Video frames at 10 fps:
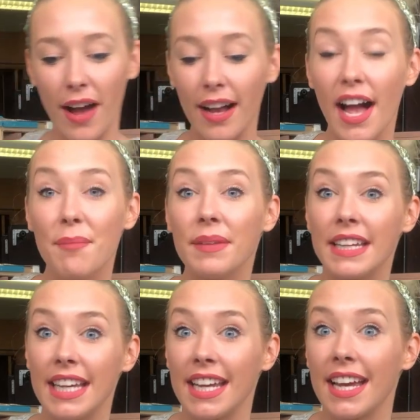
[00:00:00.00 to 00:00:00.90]
a
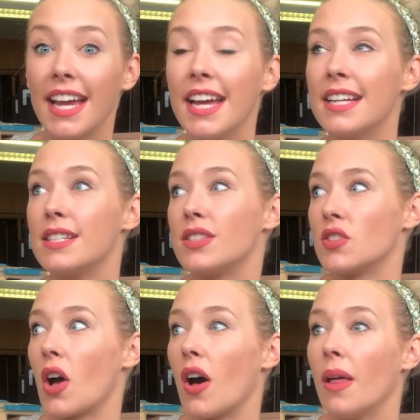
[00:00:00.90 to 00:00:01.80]
company
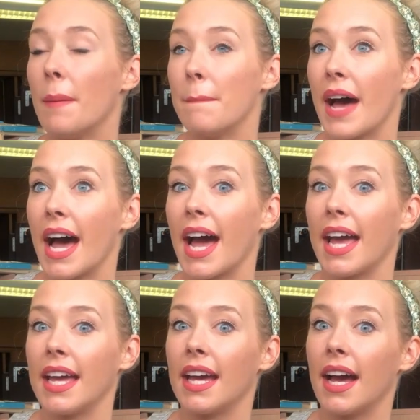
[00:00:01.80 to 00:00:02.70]
saw
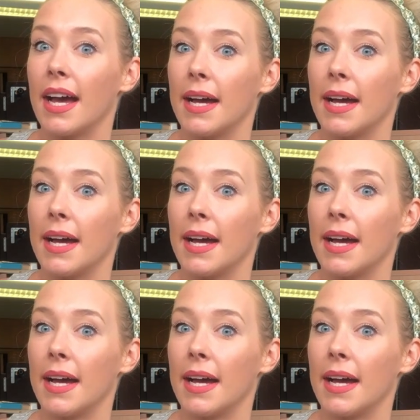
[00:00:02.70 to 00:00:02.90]
my